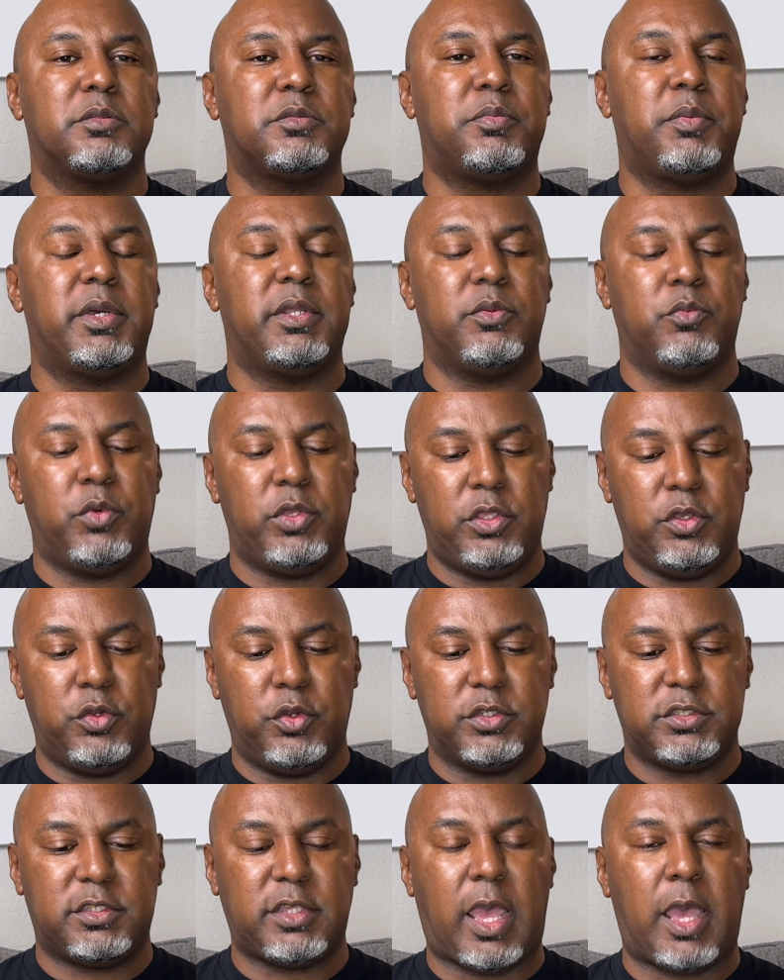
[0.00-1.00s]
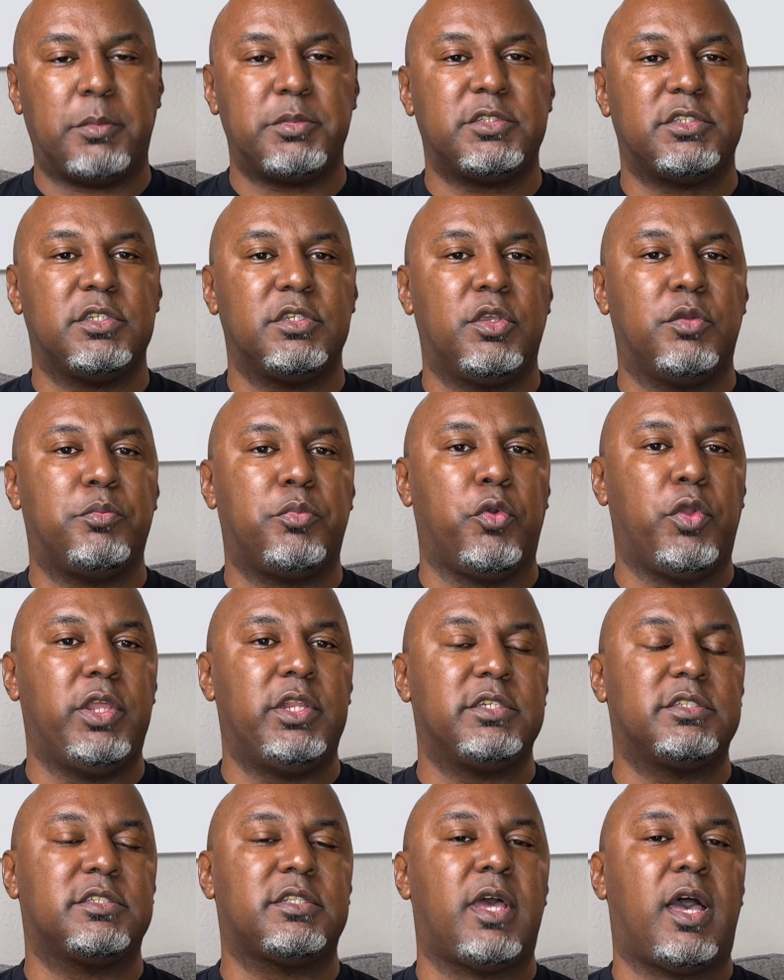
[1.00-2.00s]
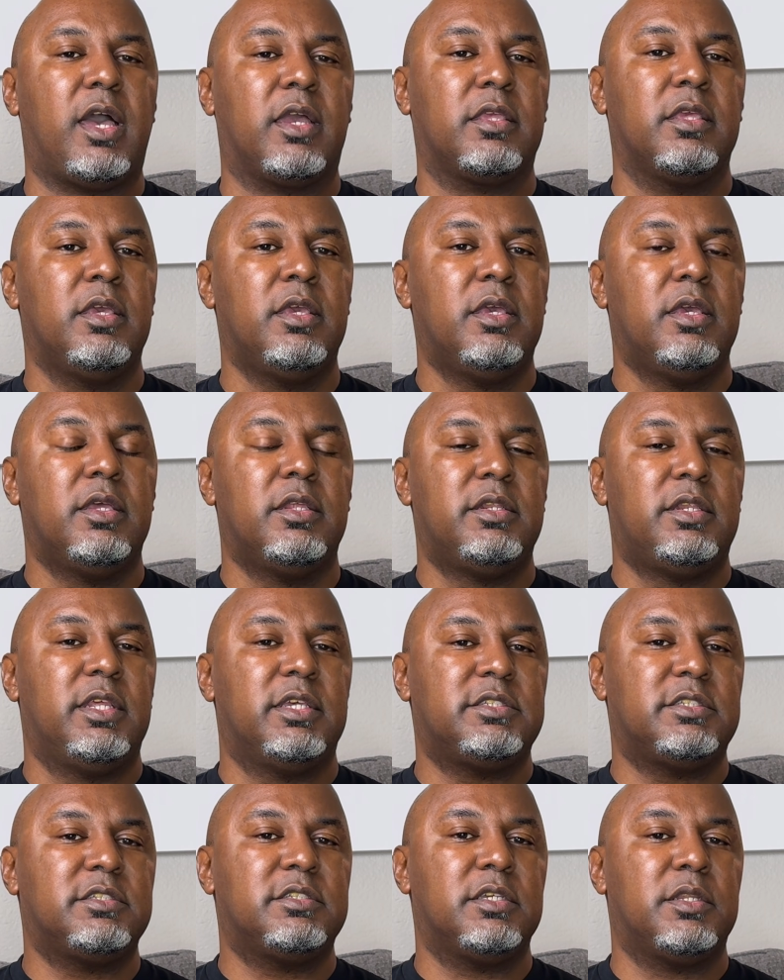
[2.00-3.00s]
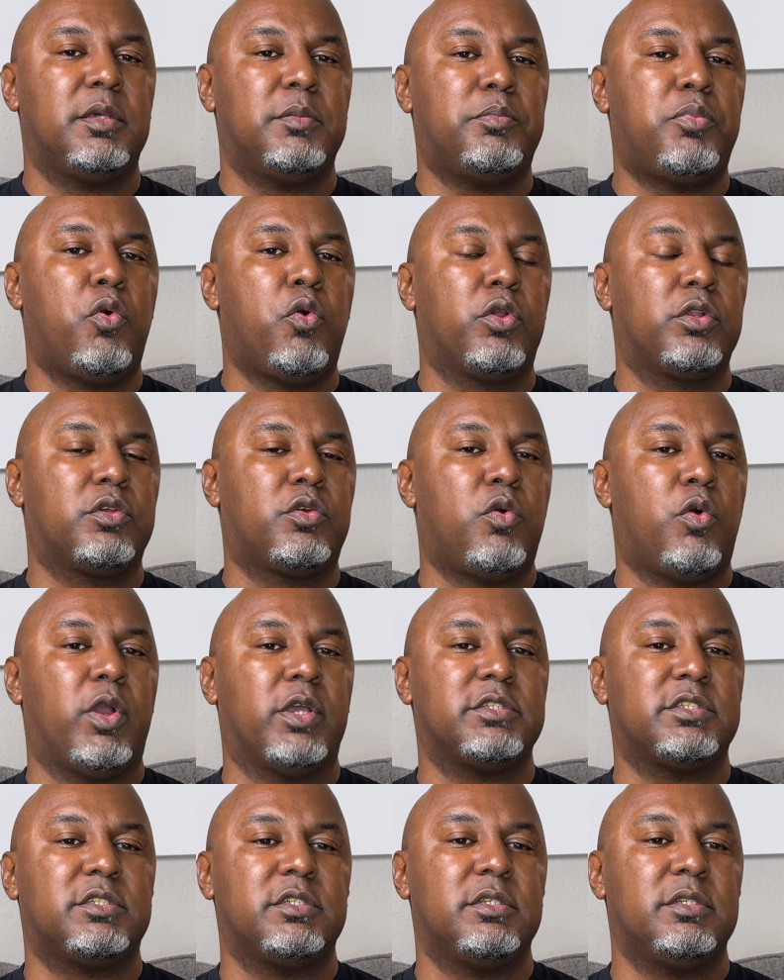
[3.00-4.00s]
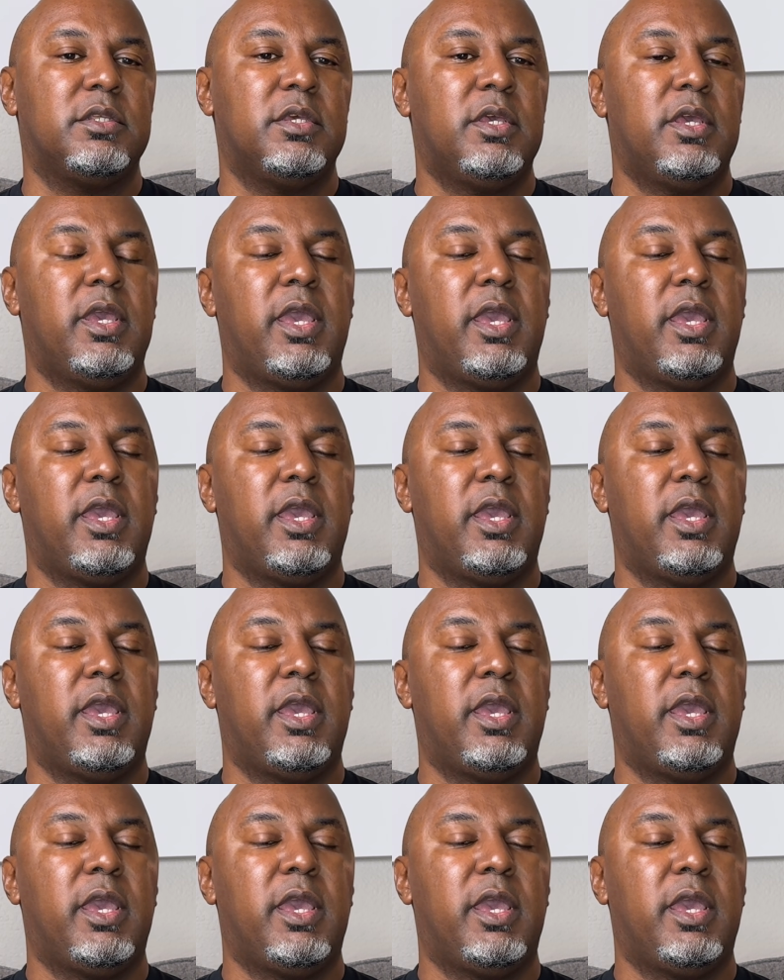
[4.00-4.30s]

But when you're establishing your breeding stock, this is an important question.